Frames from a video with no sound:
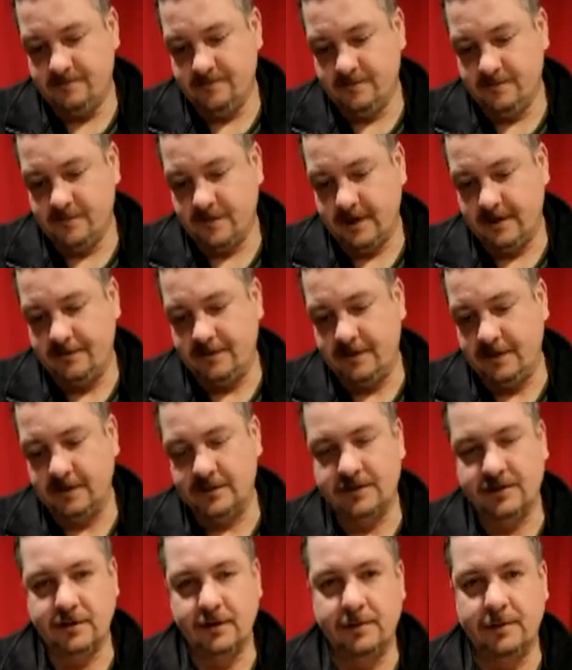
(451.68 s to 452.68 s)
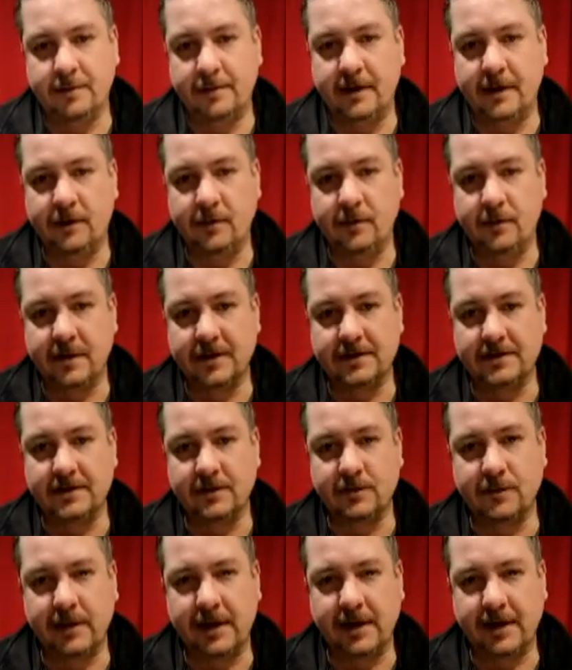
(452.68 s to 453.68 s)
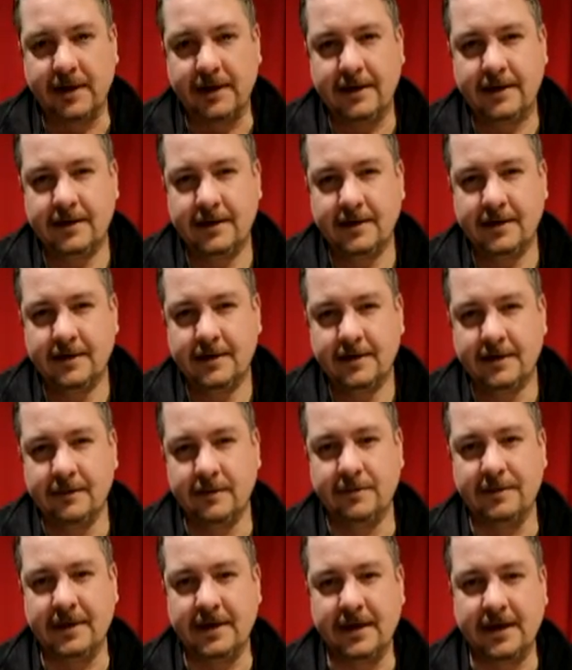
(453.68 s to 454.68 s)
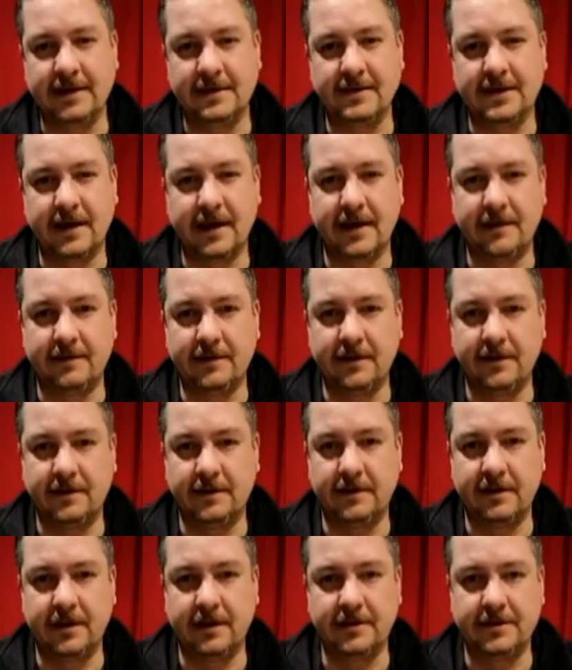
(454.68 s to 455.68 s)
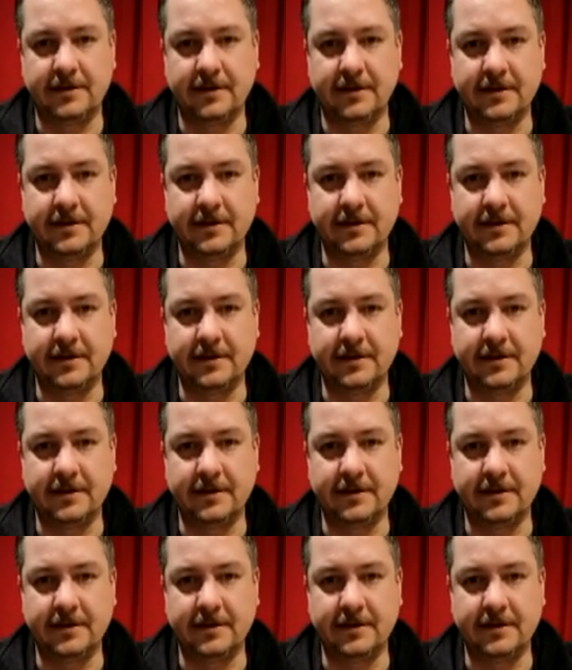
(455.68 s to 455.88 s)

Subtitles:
Refill soap about once a week. It would be nice to have a little larger